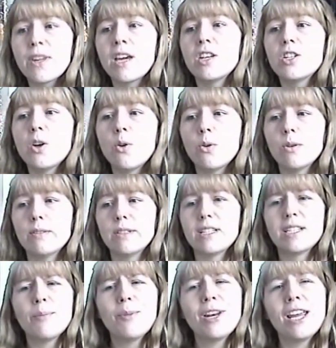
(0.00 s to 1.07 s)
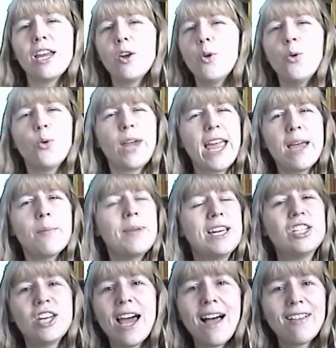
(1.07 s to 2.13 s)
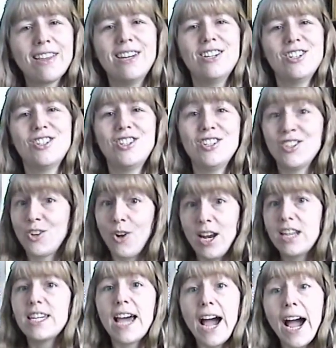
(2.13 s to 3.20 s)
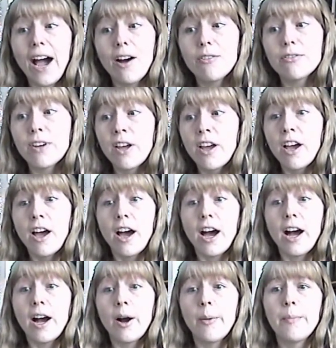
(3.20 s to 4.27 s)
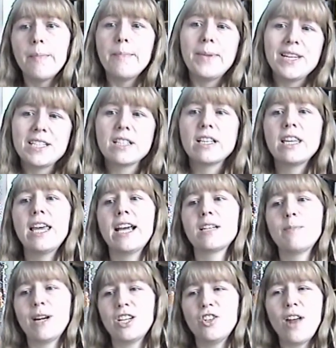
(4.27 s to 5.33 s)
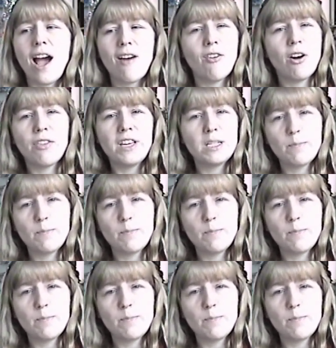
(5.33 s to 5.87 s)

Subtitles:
So somebody who can't be challenged is great to have. Basically, they expect you to have all these